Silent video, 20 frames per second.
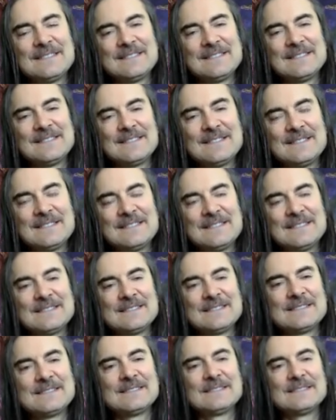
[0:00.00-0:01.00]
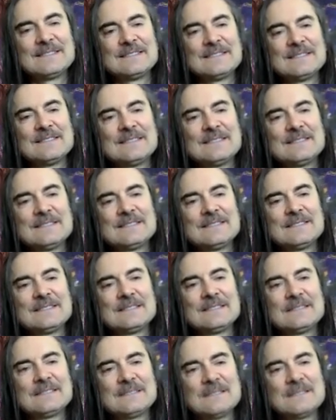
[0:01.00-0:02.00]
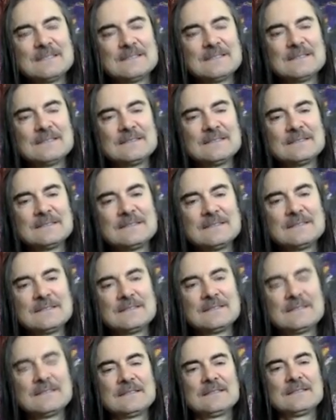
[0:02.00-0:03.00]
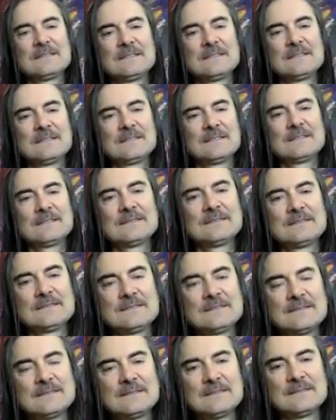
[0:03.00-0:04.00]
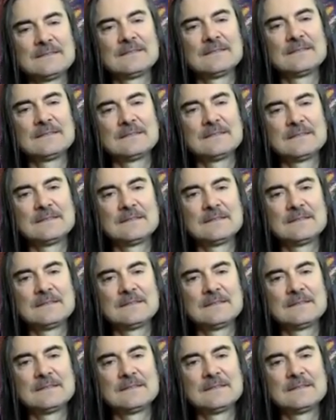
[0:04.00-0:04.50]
(silent)